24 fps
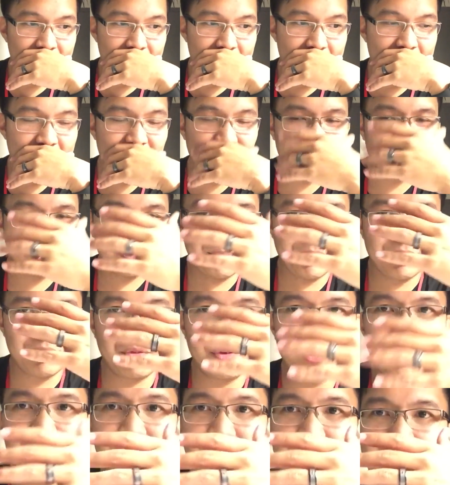And it's been
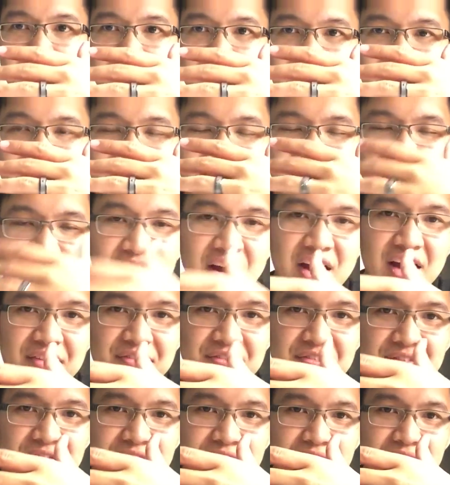really
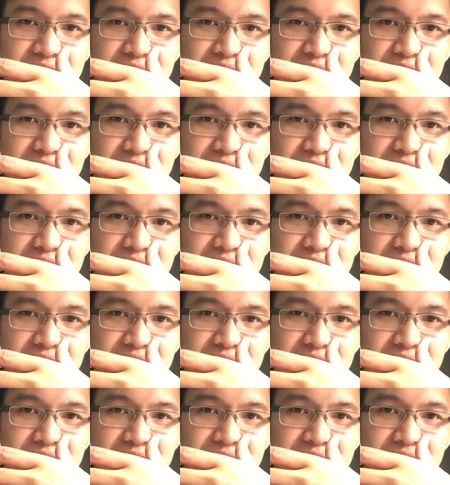tough